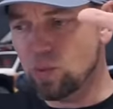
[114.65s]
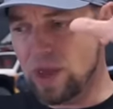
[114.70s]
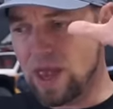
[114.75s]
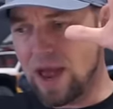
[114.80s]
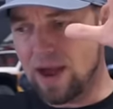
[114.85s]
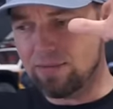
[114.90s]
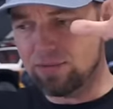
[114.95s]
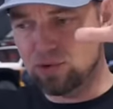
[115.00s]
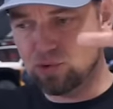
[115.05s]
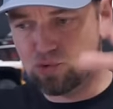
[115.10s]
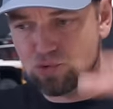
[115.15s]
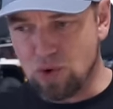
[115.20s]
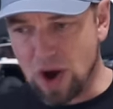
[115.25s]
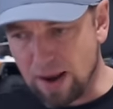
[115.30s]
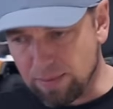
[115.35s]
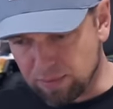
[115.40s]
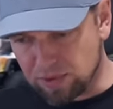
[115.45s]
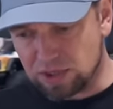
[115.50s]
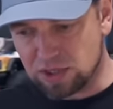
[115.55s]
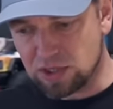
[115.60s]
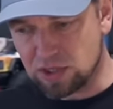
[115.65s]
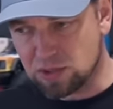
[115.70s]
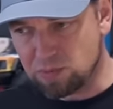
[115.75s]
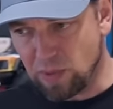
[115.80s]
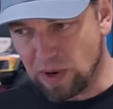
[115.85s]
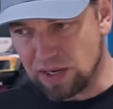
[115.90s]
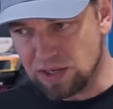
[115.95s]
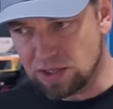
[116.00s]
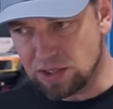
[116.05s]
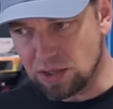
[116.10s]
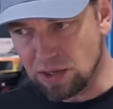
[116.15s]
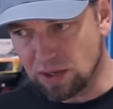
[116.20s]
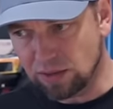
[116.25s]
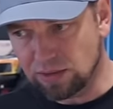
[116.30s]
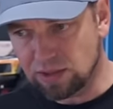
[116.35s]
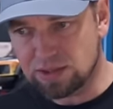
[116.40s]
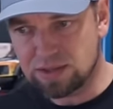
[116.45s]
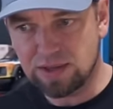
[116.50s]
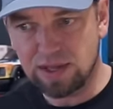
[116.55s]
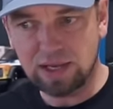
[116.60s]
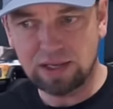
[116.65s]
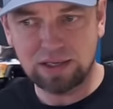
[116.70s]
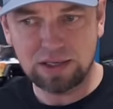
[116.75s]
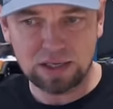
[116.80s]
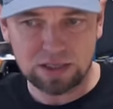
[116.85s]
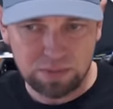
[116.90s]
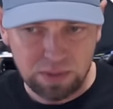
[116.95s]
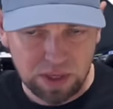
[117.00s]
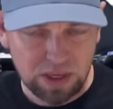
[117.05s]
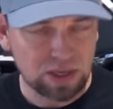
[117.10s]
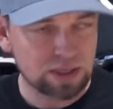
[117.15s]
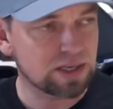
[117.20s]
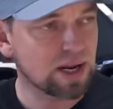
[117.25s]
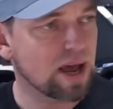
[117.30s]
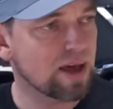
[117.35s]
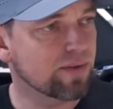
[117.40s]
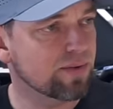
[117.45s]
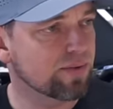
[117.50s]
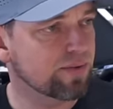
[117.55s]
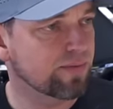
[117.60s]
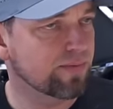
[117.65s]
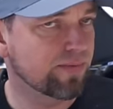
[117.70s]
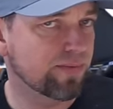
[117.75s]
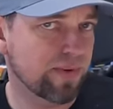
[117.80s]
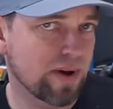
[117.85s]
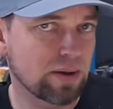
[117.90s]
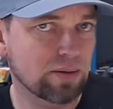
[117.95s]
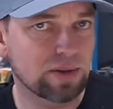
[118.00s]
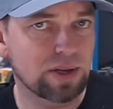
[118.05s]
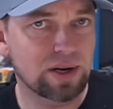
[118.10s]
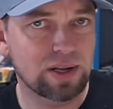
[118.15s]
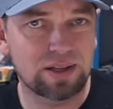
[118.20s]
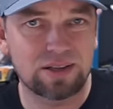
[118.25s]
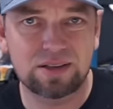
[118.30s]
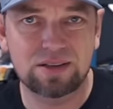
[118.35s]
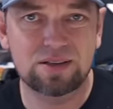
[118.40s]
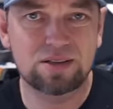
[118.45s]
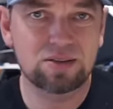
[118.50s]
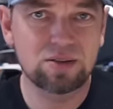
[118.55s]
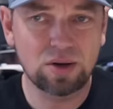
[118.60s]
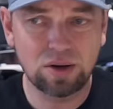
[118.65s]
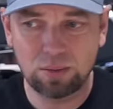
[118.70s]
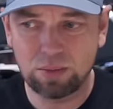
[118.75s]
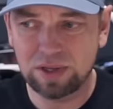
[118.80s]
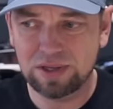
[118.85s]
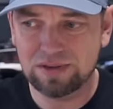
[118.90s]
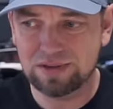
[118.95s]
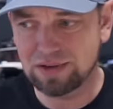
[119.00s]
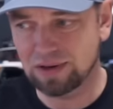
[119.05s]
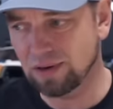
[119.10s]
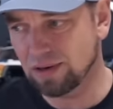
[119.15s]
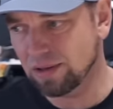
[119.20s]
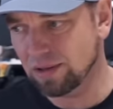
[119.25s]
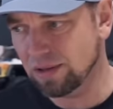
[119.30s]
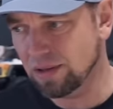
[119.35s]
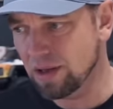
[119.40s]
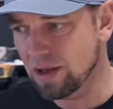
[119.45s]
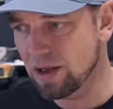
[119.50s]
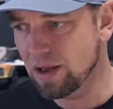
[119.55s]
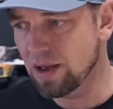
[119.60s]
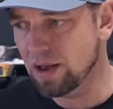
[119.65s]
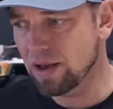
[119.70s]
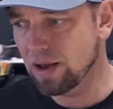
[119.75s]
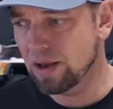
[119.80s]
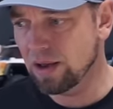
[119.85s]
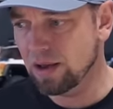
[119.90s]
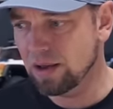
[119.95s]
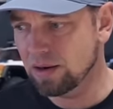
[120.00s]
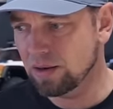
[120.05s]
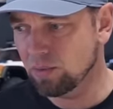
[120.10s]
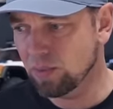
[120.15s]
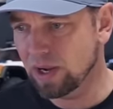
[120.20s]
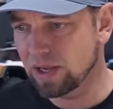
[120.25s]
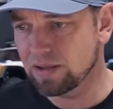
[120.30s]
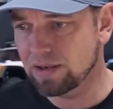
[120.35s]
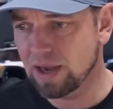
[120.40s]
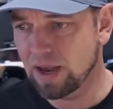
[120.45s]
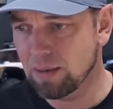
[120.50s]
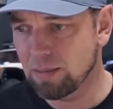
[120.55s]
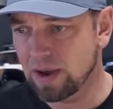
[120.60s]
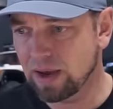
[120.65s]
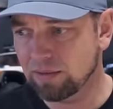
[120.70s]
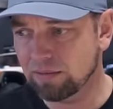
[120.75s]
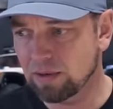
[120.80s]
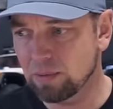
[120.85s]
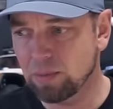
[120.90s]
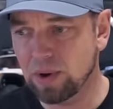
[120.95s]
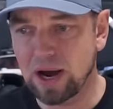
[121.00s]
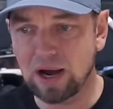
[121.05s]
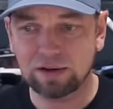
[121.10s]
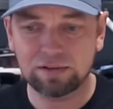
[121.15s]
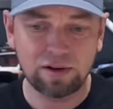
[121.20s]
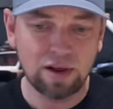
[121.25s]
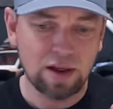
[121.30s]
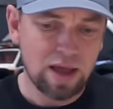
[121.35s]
we have dropped the suspension on this thing just because I found that it stood a bit tall the way it came out of the box.